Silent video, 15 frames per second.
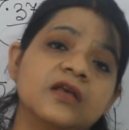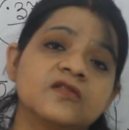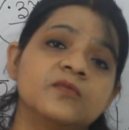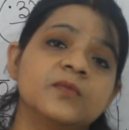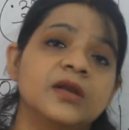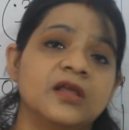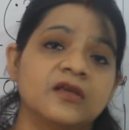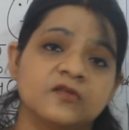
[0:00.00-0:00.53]

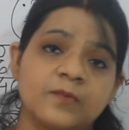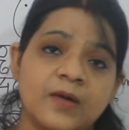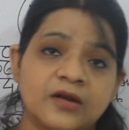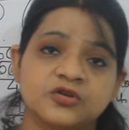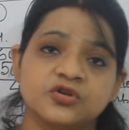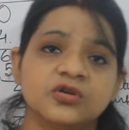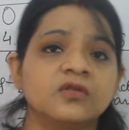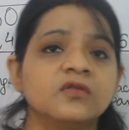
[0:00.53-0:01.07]
decimal
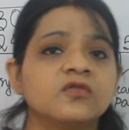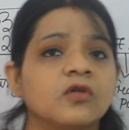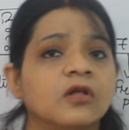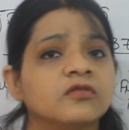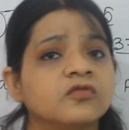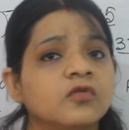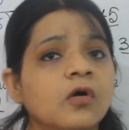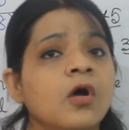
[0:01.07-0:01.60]
expansions
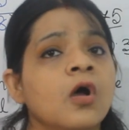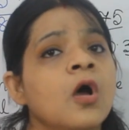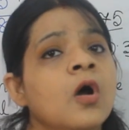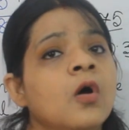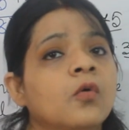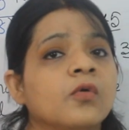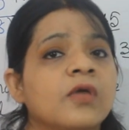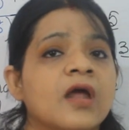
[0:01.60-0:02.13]
also
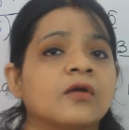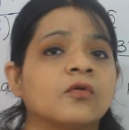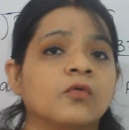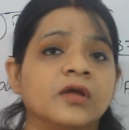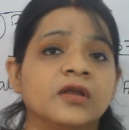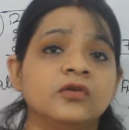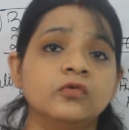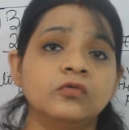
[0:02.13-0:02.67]
we are
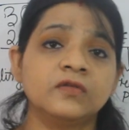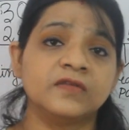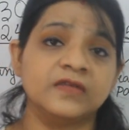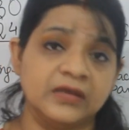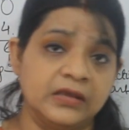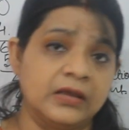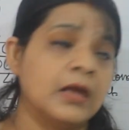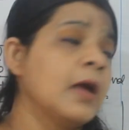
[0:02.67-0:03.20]
going to
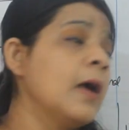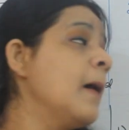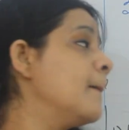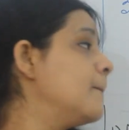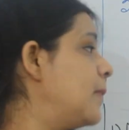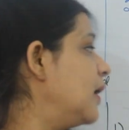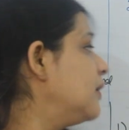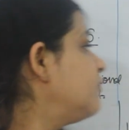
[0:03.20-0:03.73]
see.
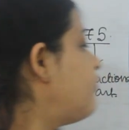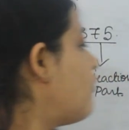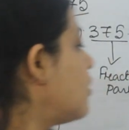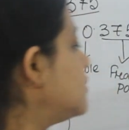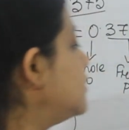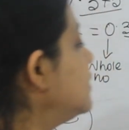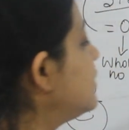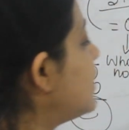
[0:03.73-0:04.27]
But for the